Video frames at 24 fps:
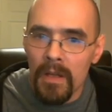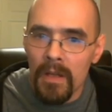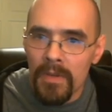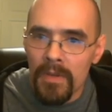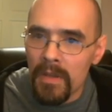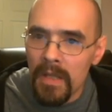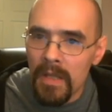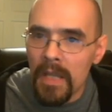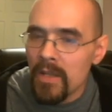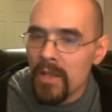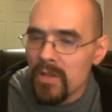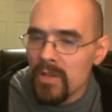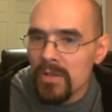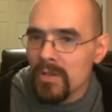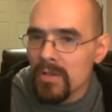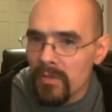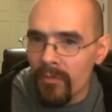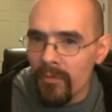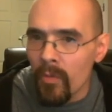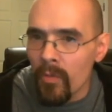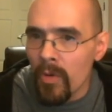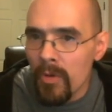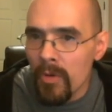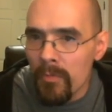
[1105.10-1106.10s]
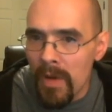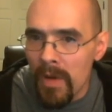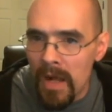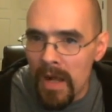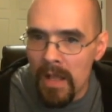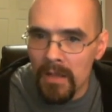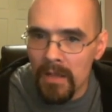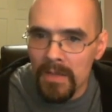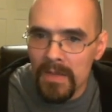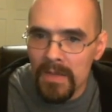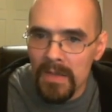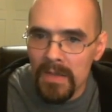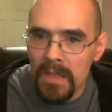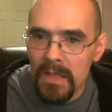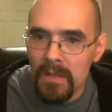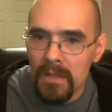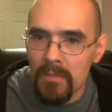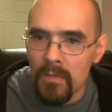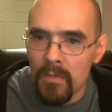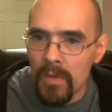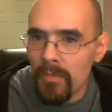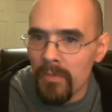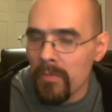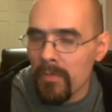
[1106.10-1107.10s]
the nation's foreign
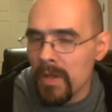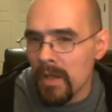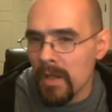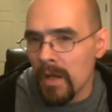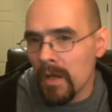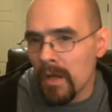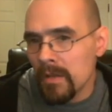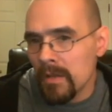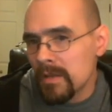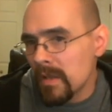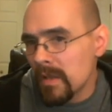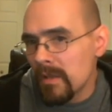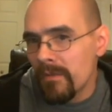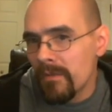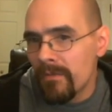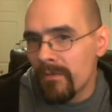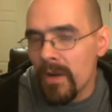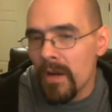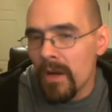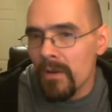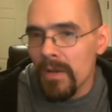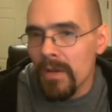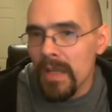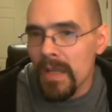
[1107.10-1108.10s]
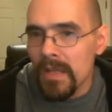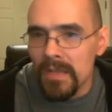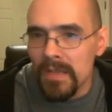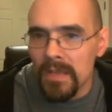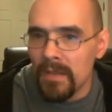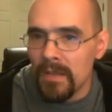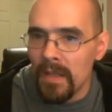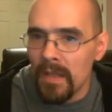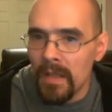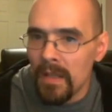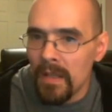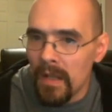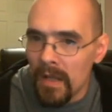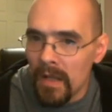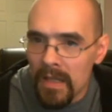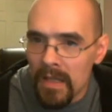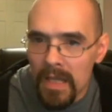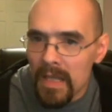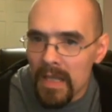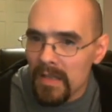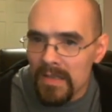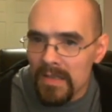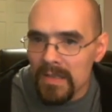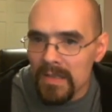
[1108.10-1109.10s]
policy with regard to the Far East. And that,
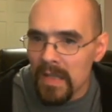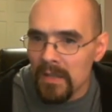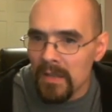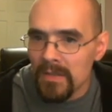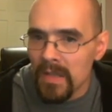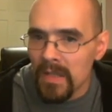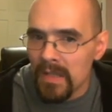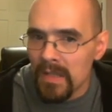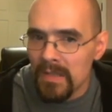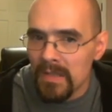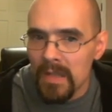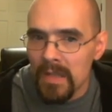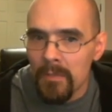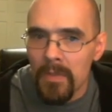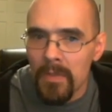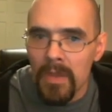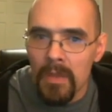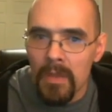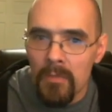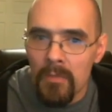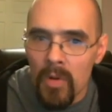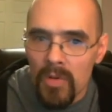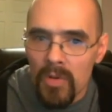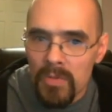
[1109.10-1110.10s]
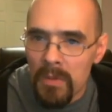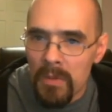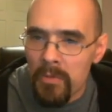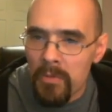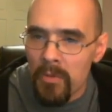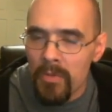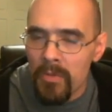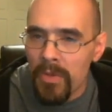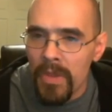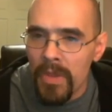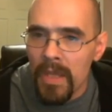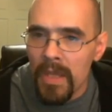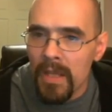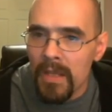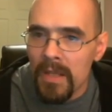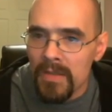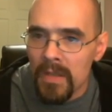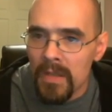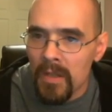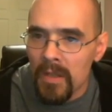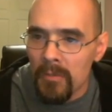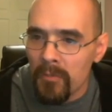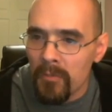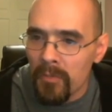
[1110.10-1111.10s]
again, sounds like something that most people would
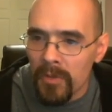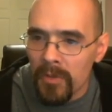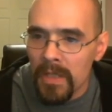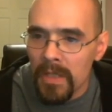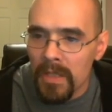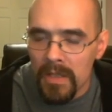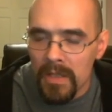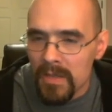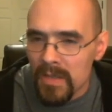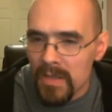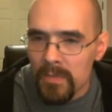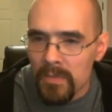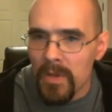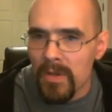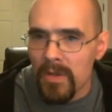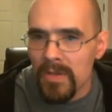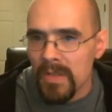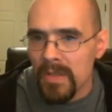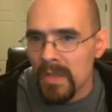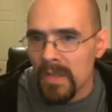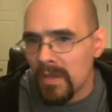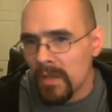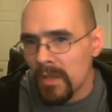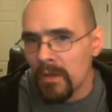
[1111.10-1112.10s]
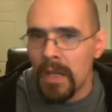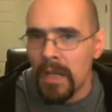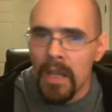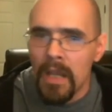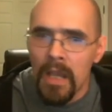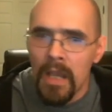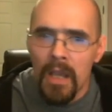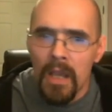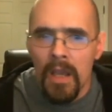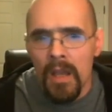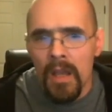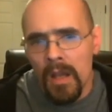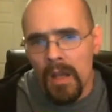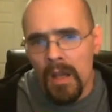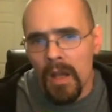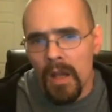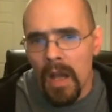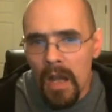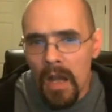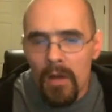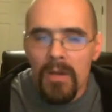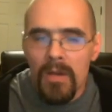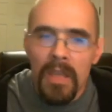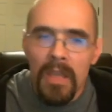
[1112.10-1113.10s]
think is a complete conspiracy theory.
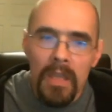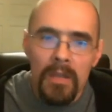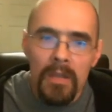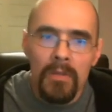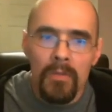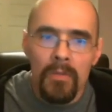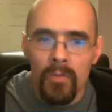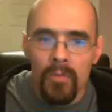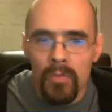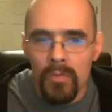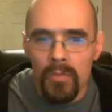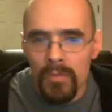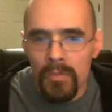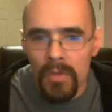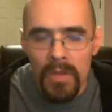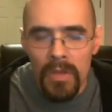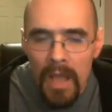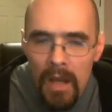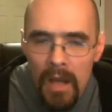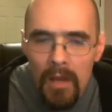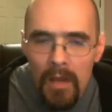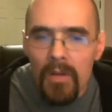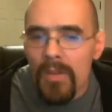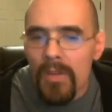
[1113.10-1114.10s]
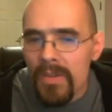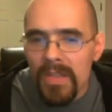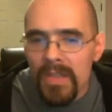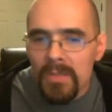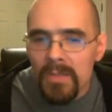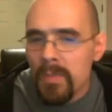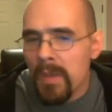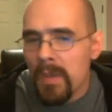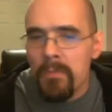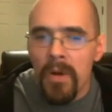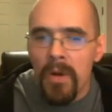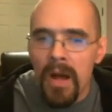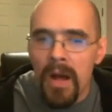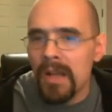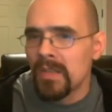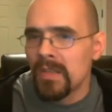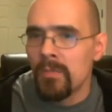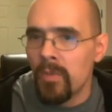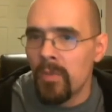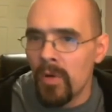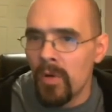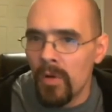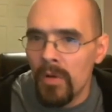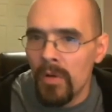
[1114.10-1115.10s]
How can this be
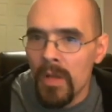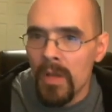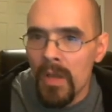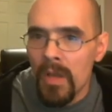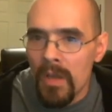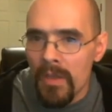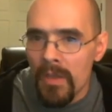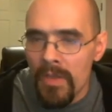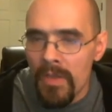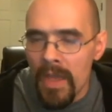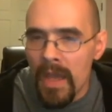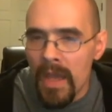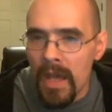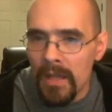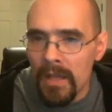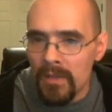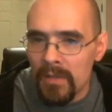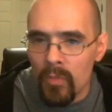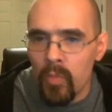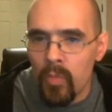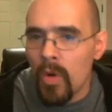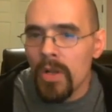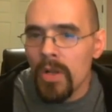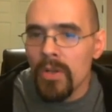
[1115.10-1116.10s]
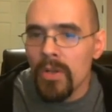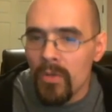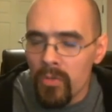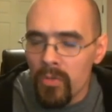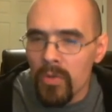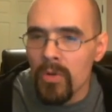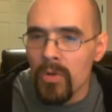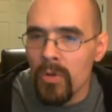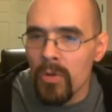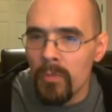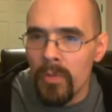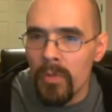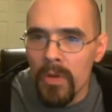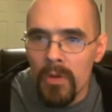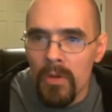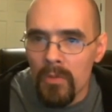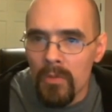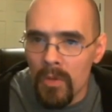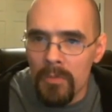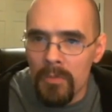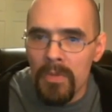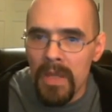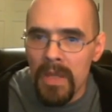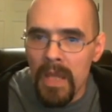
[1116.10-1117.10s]
possible that one group
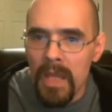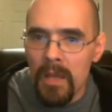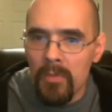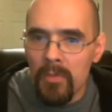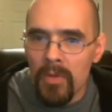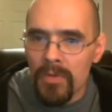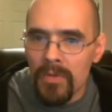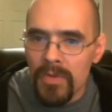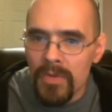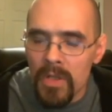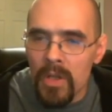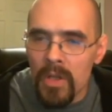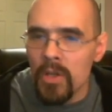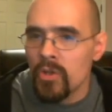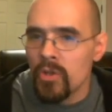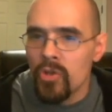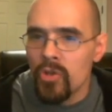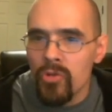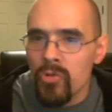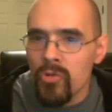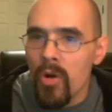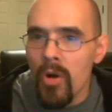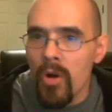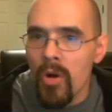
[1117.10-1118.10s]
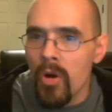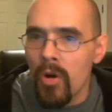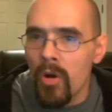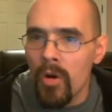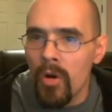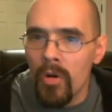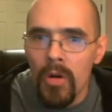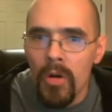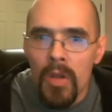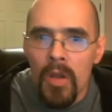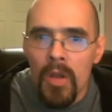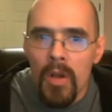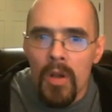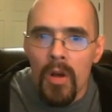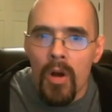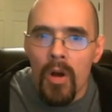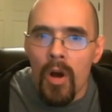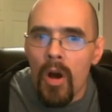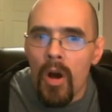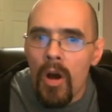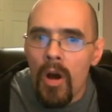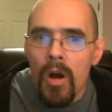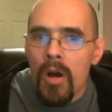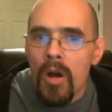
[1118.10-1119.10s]
would be able to control
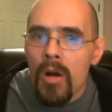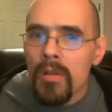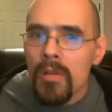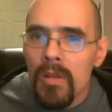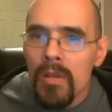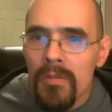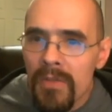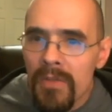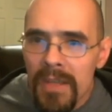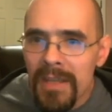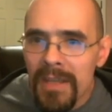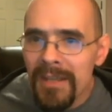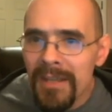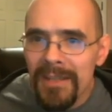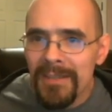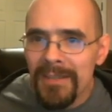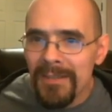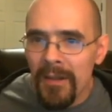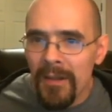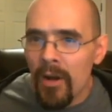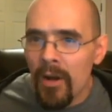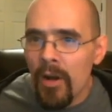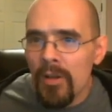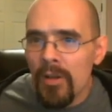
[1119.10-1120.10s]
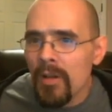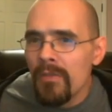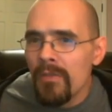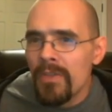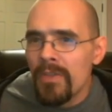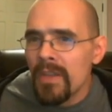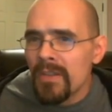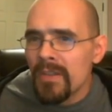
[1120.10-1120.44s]
all of these